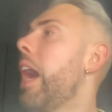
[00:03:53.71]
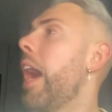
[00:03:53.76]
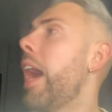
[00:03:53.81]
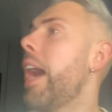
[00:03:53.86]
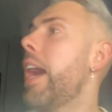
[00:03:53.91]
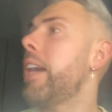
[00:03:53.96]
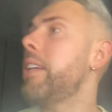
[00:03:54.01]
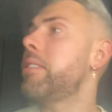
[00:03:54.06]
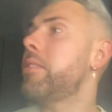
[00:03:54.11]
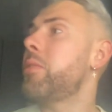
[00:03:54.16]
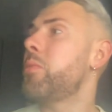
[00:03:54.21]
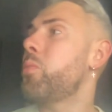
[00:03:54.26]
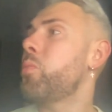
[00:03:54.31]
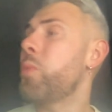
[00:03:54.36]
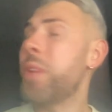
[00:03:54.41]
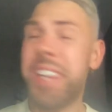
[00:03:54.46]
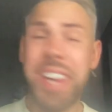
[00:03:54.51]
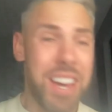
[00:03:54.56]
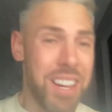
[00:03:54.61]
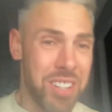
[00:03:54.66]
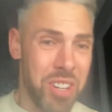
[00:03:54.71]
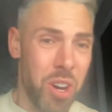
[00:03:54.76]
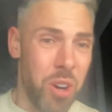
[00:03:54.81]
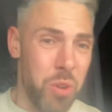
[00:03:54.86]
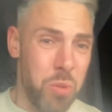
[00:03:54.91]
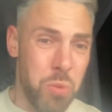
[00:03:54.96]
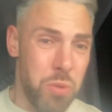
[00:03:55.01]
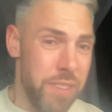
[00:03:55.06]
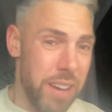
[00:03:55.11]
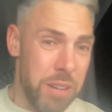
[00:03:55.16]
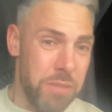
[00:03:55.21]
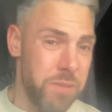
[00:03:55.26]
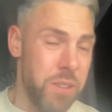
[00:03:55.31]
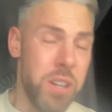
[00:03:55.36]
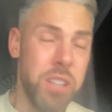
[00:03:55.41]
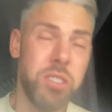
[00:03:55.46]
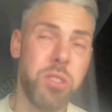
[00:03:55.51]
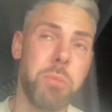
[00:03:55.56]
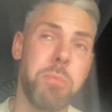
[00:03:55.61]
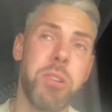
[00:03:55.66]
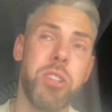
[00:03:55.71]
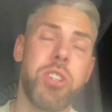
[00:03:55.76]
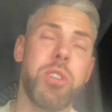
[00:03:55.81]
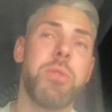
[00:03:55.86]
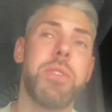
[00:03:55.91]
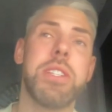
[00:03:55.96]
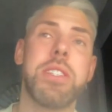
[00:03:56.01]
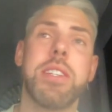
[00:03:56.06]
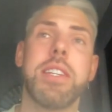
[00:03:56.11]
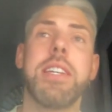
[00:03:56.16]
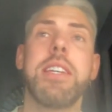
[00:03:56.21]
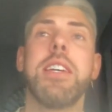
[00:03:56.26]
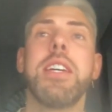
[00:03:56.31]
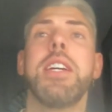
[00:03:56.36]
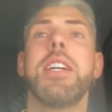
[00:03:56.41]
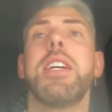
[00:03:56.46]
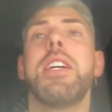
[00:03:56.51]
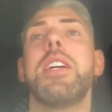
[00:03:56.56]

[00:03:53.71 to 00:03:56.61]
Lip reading: and we get a goal with our first opportunity.